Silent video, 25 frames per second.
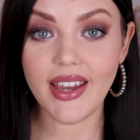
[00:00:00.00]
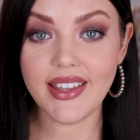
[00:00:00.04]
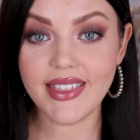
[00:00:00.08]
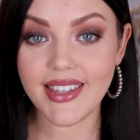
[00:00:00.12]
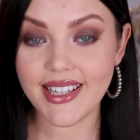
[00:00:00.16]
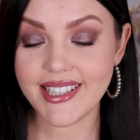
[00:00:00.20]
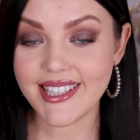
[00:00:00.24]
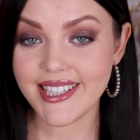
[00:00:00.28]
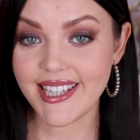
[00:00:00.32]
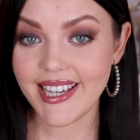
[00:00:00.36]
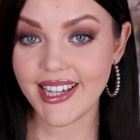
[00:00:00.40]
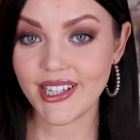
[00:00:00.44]
And
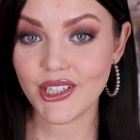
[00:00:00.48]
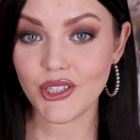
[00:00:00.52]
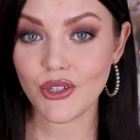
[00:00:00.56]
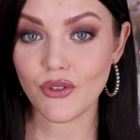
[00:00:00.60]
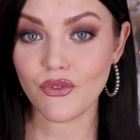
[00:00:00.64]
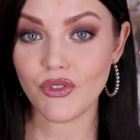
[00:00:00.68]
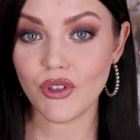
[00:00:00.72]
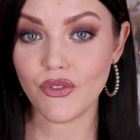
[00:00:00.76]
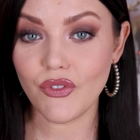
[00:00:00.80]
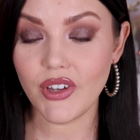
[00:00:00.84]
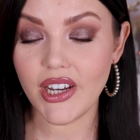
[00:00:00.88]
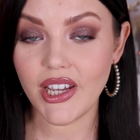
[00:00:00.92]
that's the end
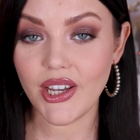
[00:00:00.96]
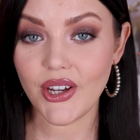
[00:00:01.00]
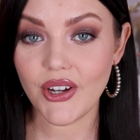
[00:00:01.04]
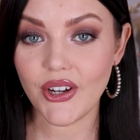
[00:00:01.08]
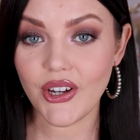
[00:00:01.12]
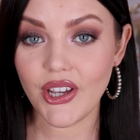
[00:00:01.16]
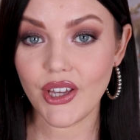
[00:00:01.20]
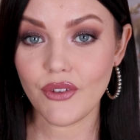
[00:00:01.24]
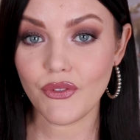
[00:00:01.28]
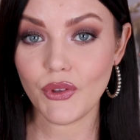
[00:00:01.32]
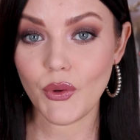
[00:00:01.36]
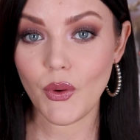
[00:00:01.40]
of the video.
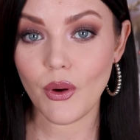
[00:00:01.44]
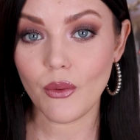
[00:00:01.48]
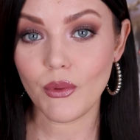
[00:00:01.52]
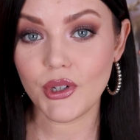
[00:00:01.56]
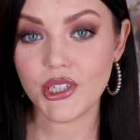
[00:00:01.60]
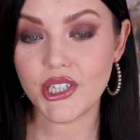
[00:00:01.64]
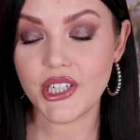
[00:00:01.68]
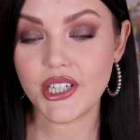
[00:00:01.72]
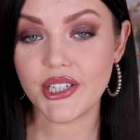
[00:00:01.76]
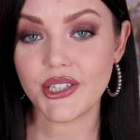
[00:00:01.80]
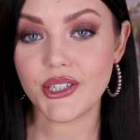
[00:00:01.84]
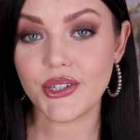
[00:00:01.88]
If you are
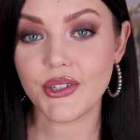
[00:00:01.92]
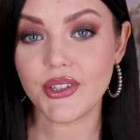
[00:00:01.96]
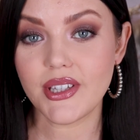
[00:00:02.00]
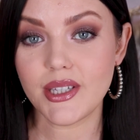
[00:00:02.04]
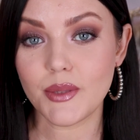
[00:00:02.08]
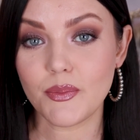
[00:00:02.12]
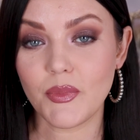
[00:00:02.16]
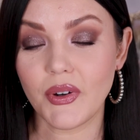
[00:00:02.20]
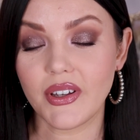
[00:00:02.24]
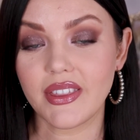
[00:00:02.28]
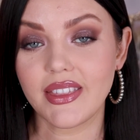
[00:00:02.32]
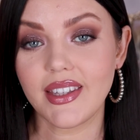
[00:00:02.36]
watching till
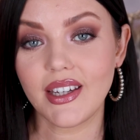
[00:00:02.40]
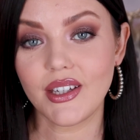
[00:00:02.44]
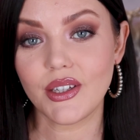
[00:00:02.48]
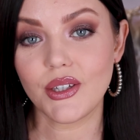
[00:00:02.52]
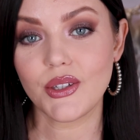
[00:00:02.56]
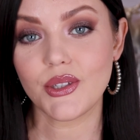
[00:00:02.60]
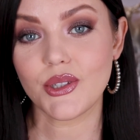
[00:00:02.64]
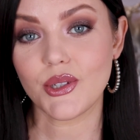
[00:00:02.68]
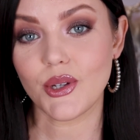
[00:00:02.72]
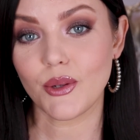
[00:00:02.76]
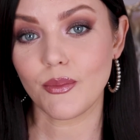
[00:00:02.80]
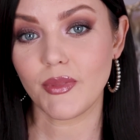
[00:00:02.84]
this point, thank
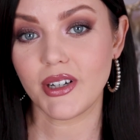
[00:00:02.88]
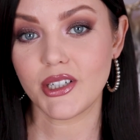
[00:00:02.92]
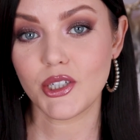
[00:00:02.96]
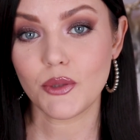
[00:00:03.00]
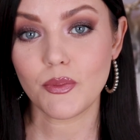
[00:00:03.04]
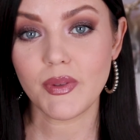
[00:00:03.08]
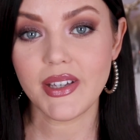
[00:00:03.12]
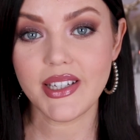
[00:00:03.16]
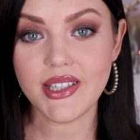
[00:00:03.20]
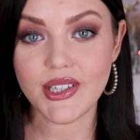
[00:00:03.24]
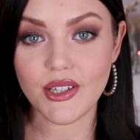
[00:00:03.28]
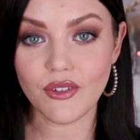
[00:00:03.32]
you so
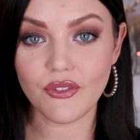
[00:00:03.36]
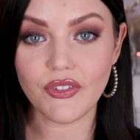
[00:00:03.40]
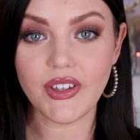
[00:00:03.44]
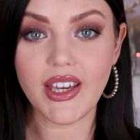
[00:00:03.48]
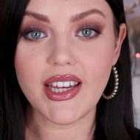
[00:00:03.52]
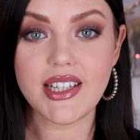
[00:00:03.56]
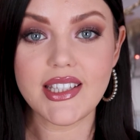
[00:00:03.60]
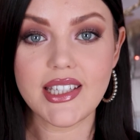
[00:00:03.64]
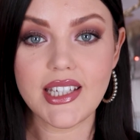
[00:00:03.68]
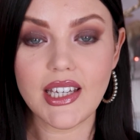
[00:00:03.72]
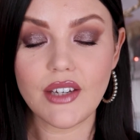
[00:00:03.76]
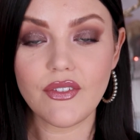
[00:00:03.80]
much. Please don't
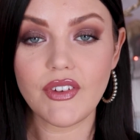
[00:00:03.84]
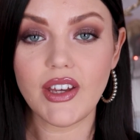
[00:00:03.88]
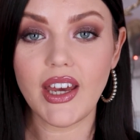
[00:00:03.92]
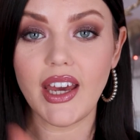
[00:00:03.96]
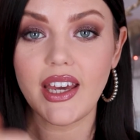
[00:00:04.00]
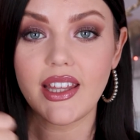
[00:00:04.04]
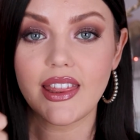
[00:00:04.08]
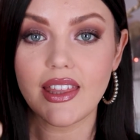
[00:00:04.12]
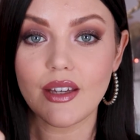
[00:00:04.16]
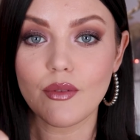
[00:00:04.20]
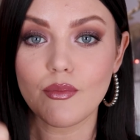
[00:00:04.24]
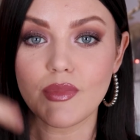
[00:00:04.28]
forget to give it
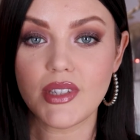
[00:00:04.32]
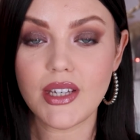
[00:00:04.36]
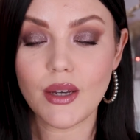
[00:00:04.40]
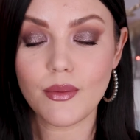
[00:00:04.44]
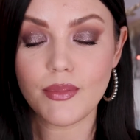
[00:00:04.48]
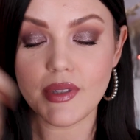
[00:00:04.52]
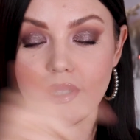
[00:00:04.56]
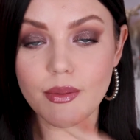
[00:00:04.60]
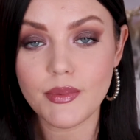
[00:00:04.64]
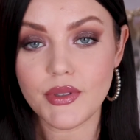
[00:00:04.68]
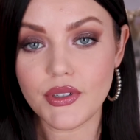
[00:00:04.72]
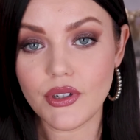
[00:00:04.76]
a thumbs
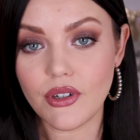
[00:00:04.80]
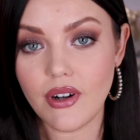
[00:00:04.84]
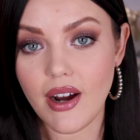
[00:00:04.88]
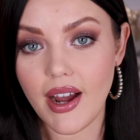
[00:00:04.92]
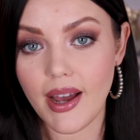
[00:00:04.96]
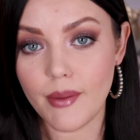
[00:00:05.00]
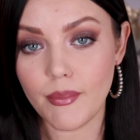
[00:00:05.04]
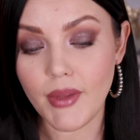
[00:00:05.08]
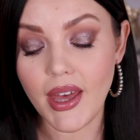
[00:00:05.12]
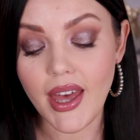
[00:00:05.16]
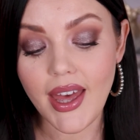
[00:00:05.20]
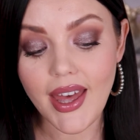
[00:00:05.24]
up,
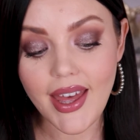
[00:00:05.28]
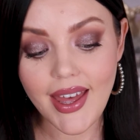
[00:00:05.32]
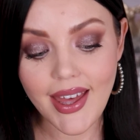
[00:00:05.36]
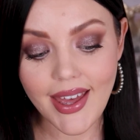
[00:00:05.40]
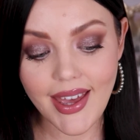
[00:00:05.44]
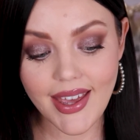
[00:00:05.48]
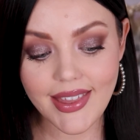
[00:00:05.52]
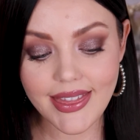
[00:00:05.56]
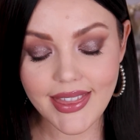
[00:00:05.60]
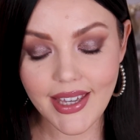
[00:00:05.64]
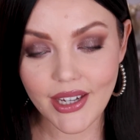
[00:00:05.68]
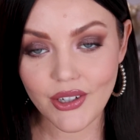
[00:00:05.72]
subscribe,
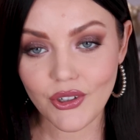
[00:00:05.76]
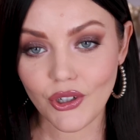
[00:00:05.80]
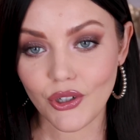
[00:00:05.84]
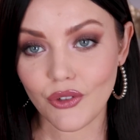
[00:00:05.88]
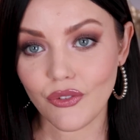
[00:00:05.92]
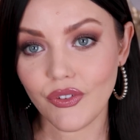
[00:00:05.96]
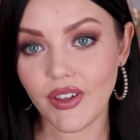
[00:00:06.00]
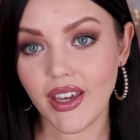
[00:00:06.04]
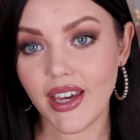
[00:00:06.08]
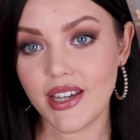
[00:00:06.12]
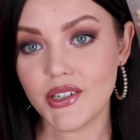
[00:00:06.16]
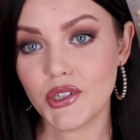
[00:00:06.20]
hit that
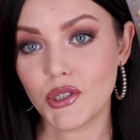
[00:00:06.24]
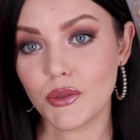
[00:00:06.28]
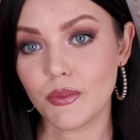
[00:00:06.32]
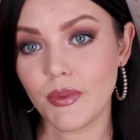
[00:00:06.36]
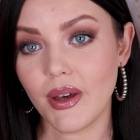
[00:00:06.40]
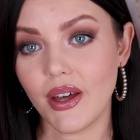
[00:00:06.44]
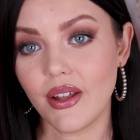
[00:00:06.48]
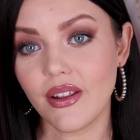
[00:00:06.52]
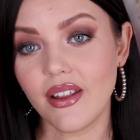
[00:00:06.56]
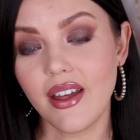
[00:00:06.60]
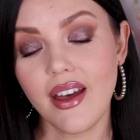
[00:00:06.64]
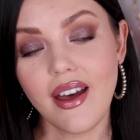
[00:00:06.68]
notification
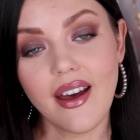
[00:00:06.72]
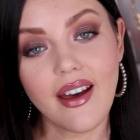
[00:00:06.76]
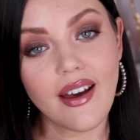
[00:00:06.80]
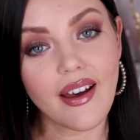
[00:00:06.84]
bell.